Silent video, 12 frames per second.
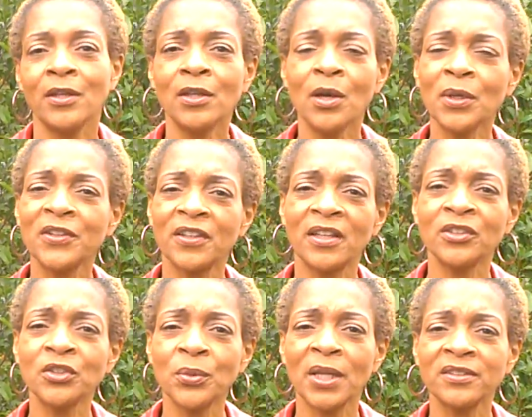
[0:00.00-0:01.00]
You know what's
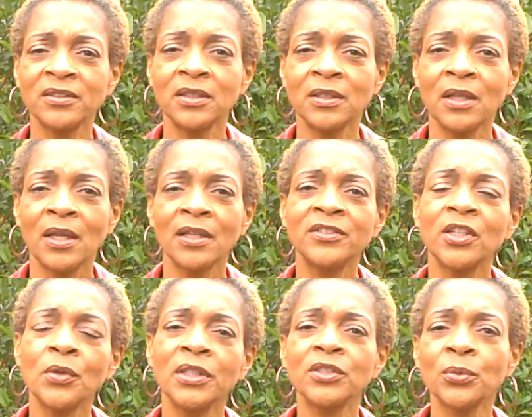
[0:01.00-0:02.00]
interesting? It's
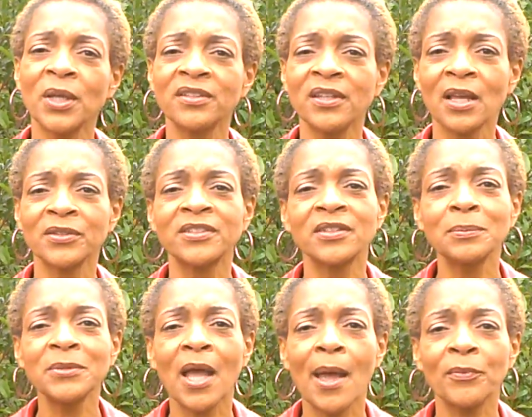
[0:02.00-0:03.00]
so interesting how
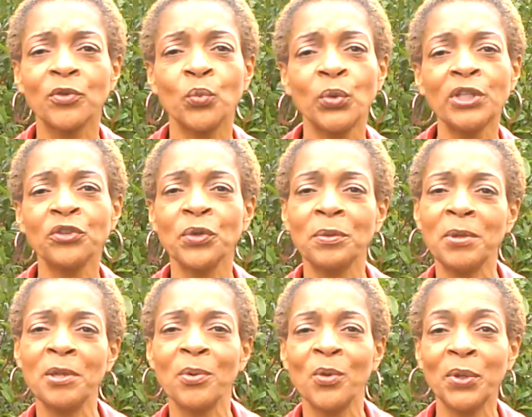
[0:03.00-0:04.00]
sometimes we treat
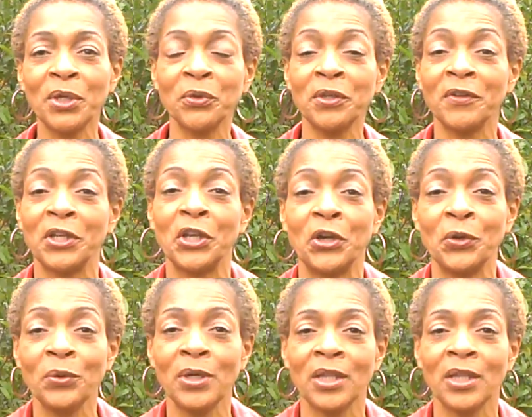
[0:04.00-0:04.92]
people we don't even know,